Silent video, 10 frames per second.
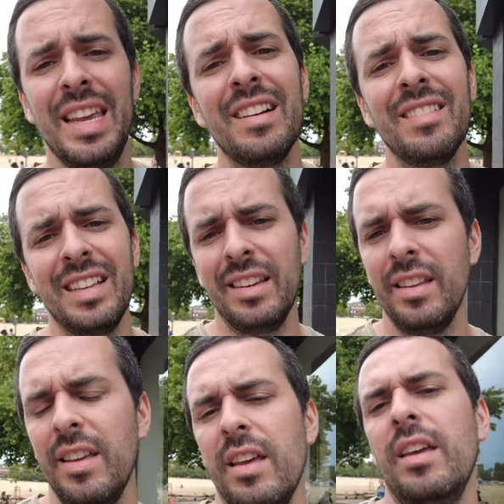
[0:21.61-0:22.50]
England,
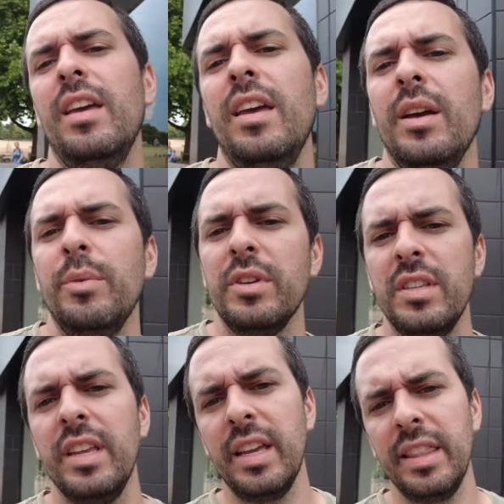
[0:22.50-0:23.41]
and we're
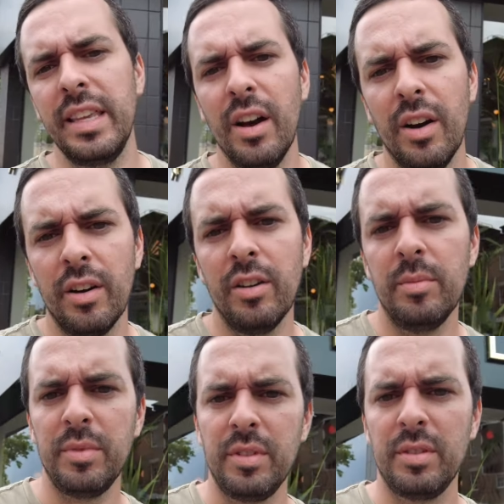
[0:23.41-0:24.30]
staying at the
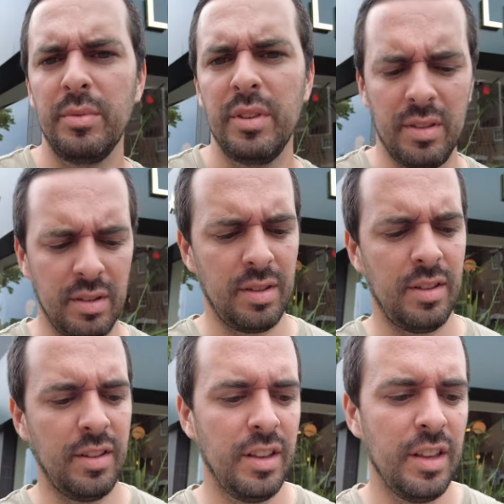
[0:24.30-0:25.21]
Arms, what is this?
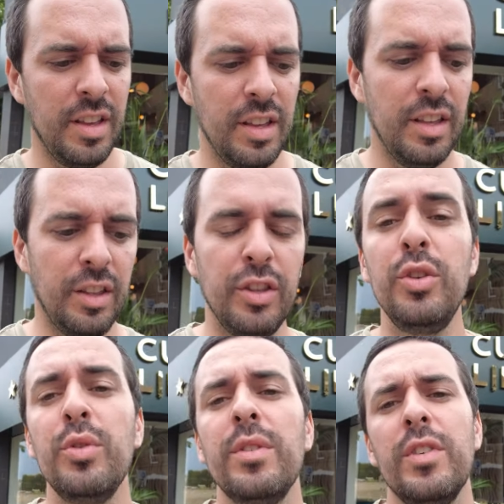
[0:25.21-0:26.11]

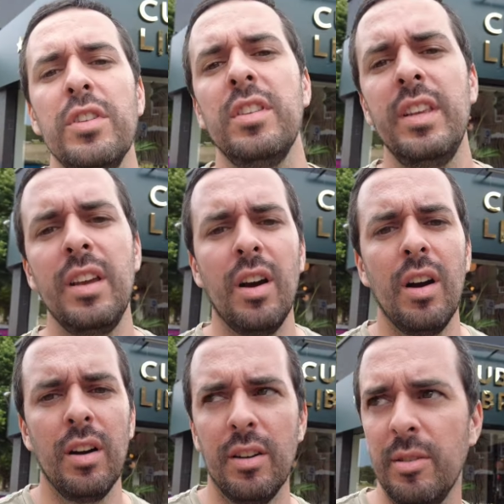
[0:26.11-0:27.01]
University
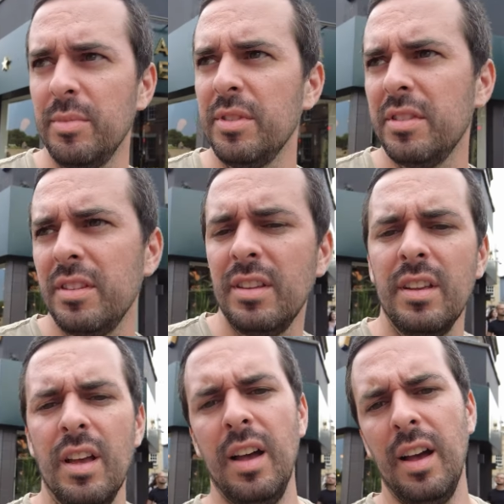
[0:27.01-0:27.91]
Arms.
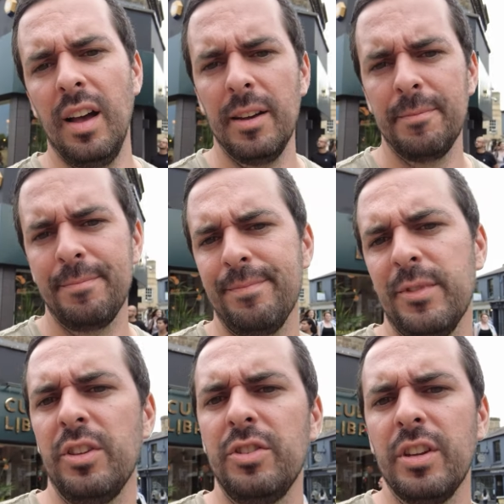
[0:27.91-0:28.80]
Uh,
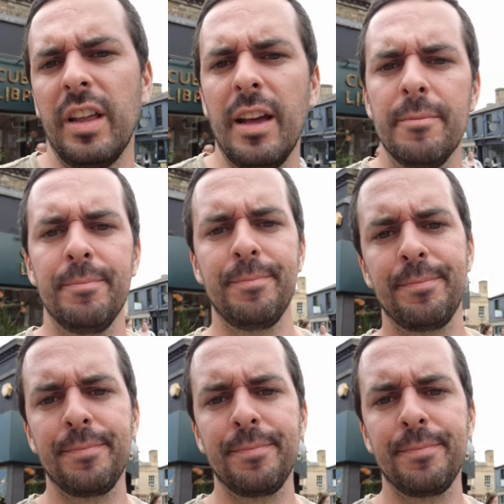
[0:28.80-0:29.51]
let's check it out.